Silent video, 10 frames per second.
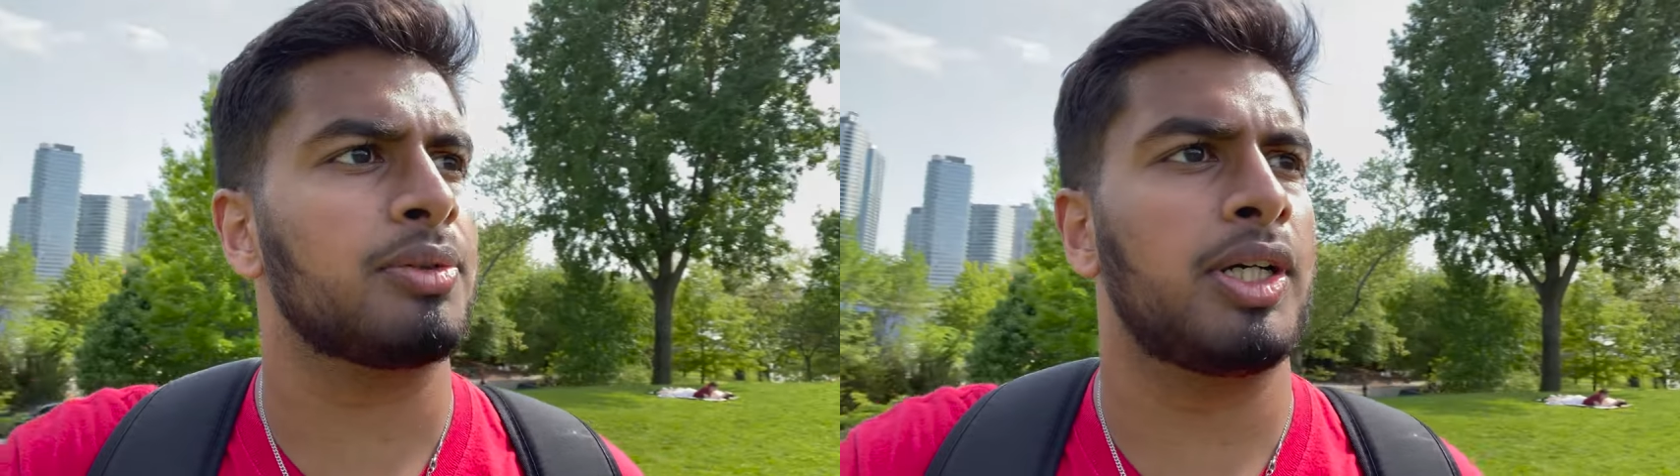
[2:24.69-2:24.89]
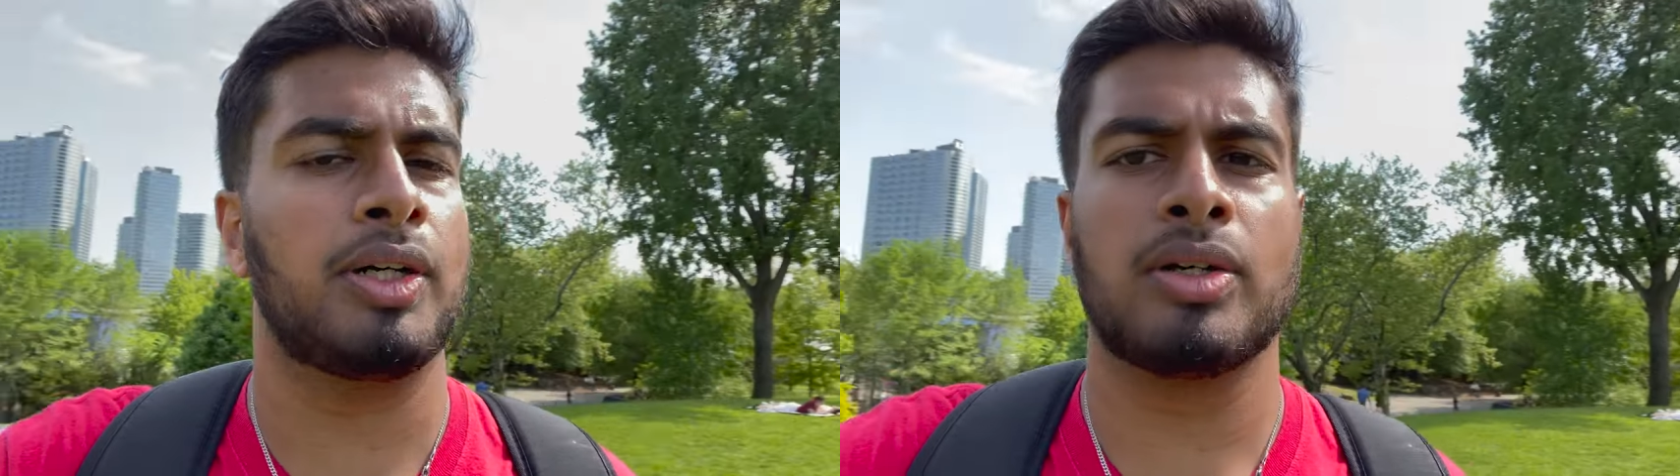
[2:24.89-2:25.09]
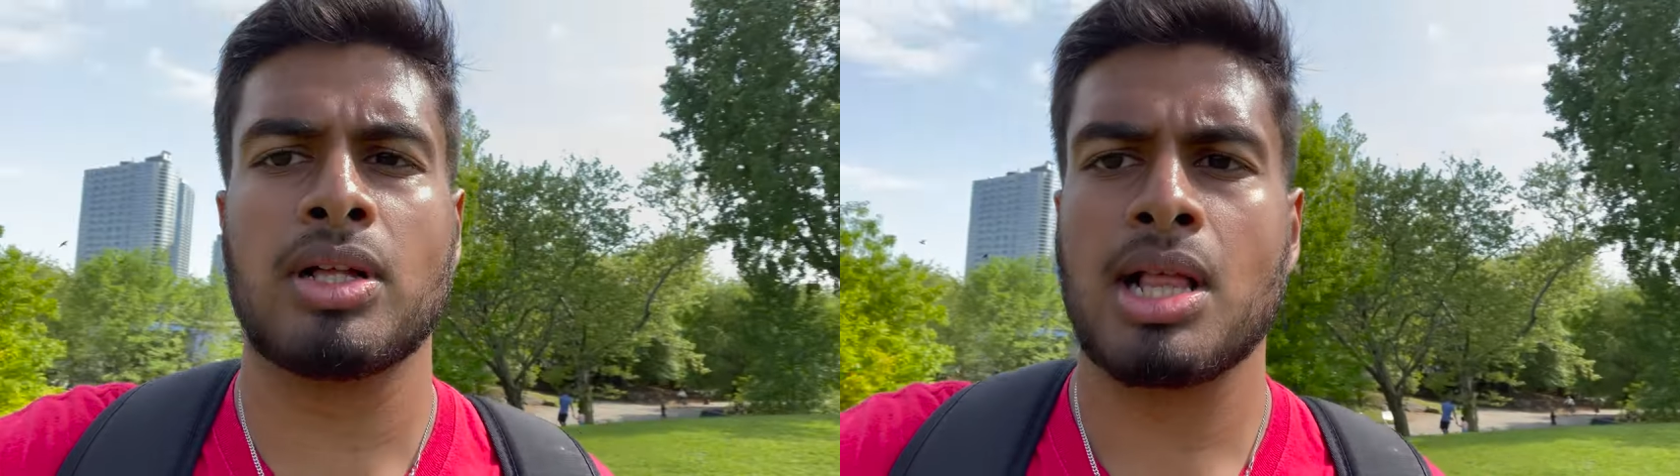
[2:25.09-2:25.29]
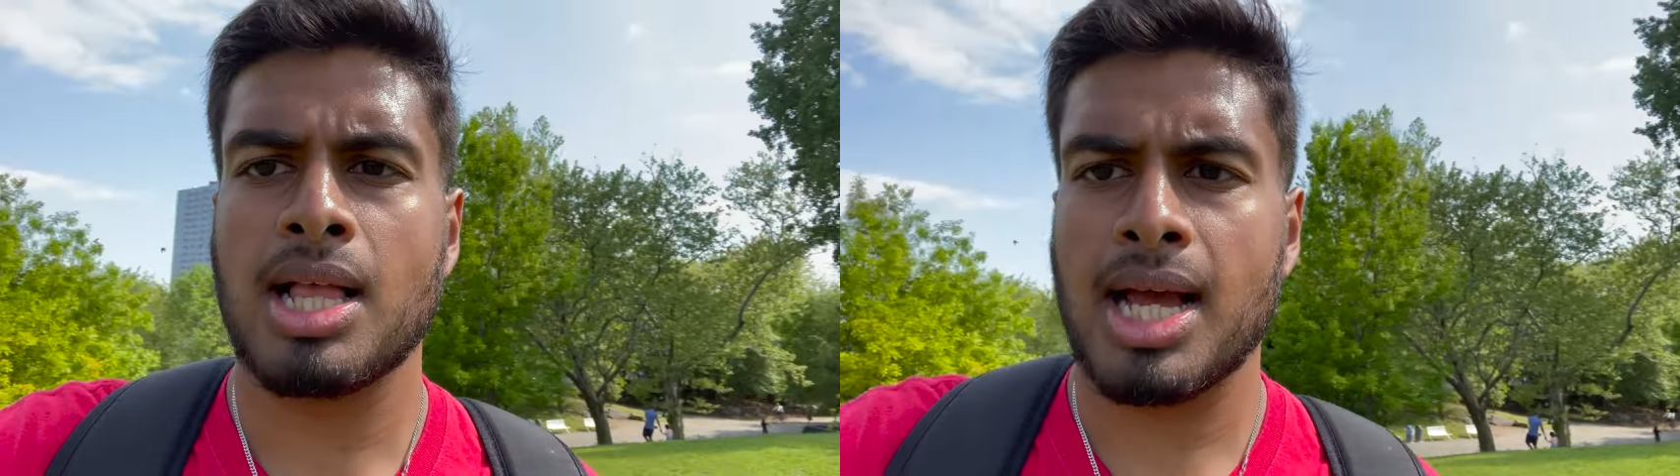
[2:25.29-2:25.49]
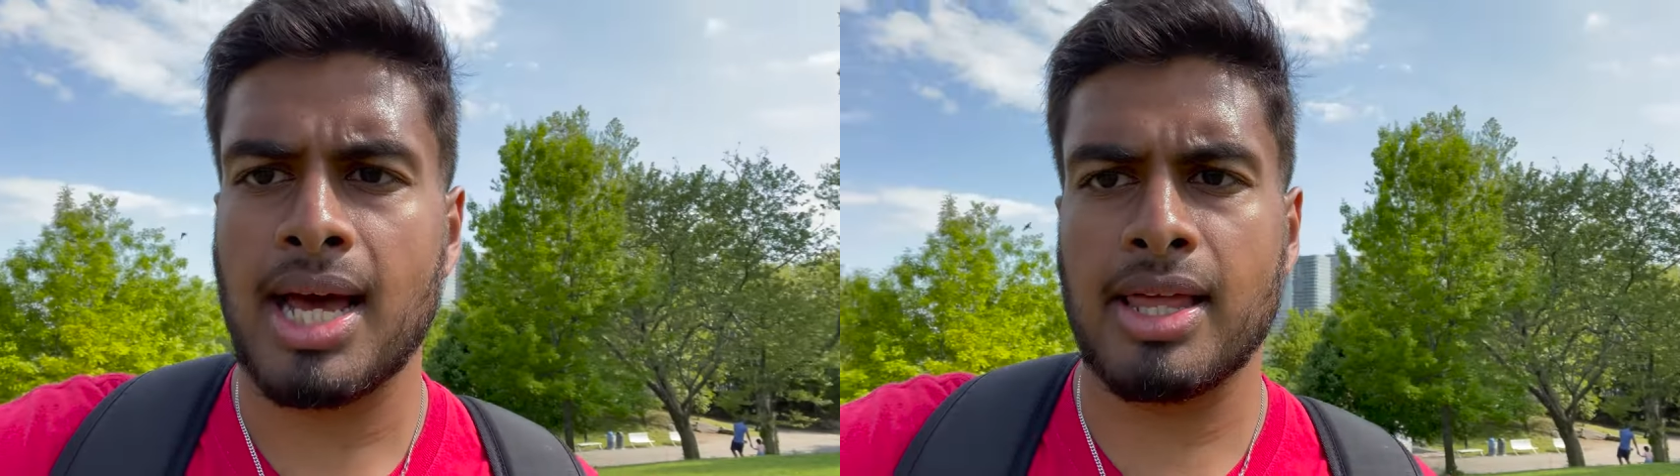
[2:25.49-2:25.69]
well.
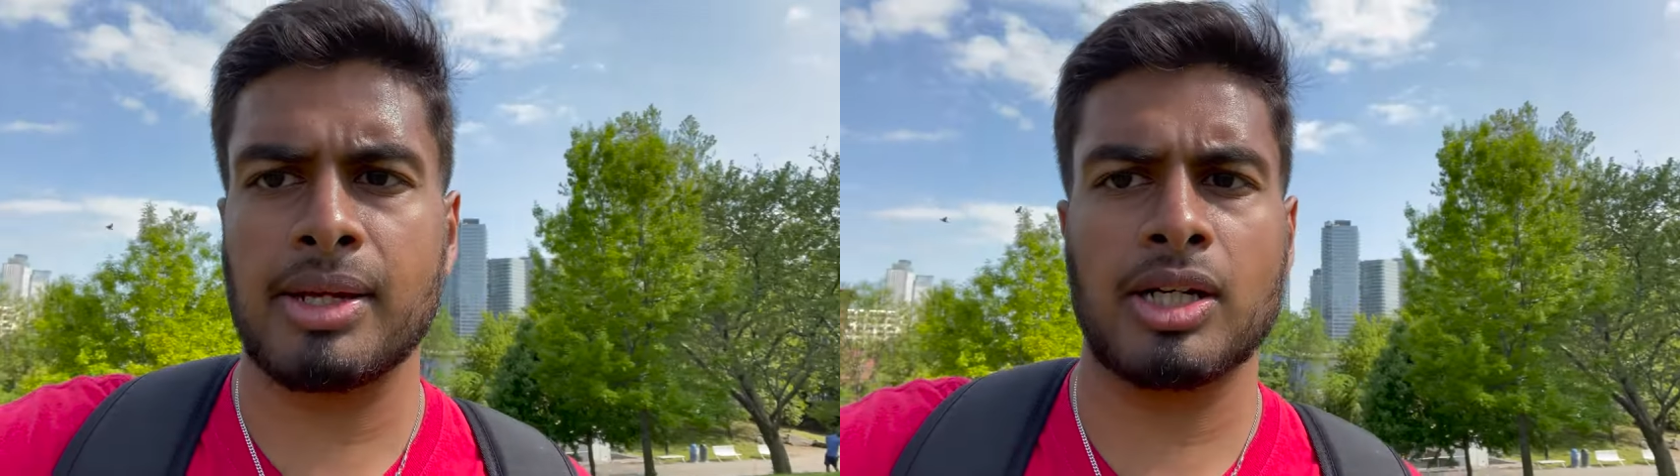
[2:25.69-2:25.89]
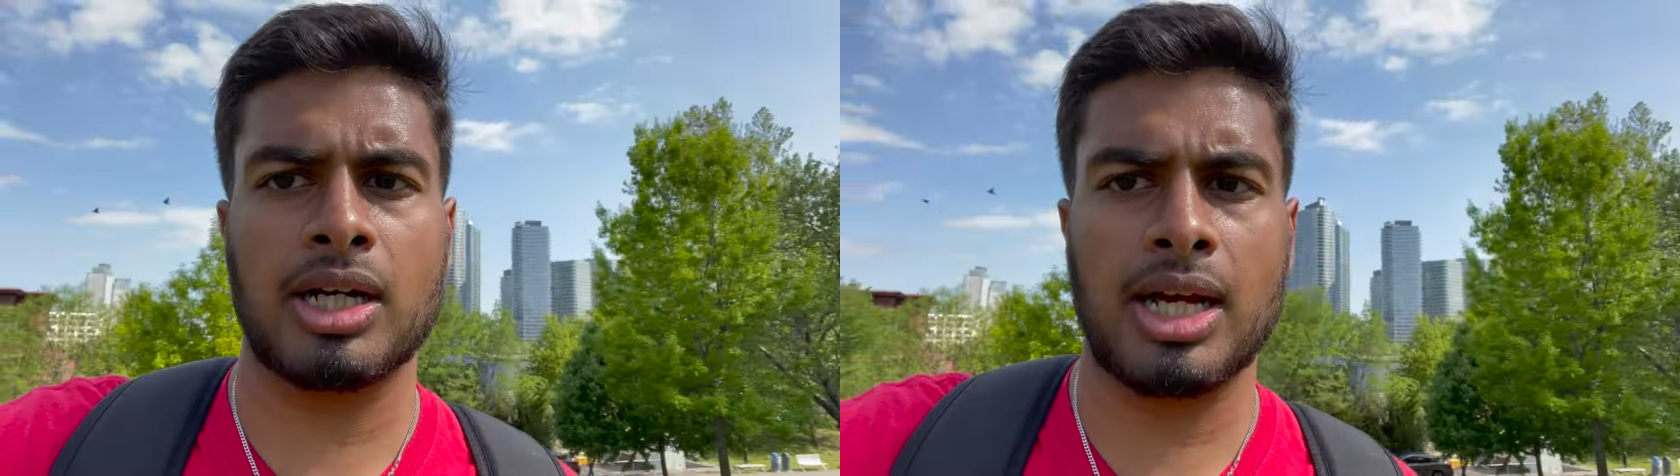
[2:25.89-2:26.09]
And then you're gonna